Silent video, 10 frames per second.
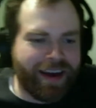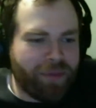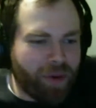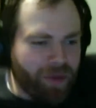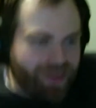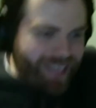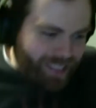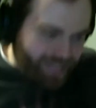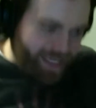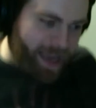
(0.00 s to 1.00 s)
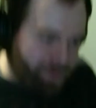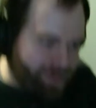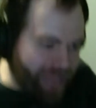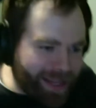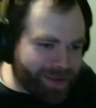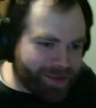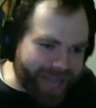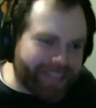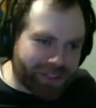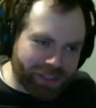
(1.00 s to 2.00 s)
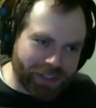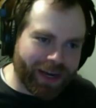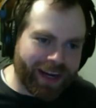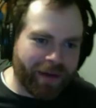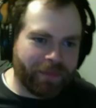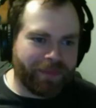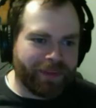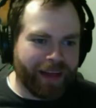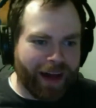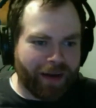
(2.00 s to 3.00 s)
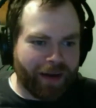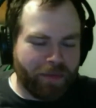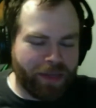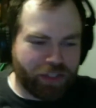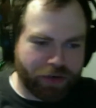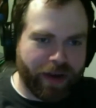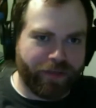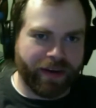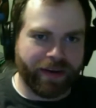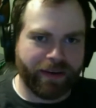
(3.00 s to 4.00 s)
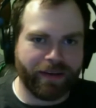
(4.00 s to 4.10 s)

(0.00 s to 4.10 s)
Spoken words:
but with this, it's like that's straight up Mr. Griffin.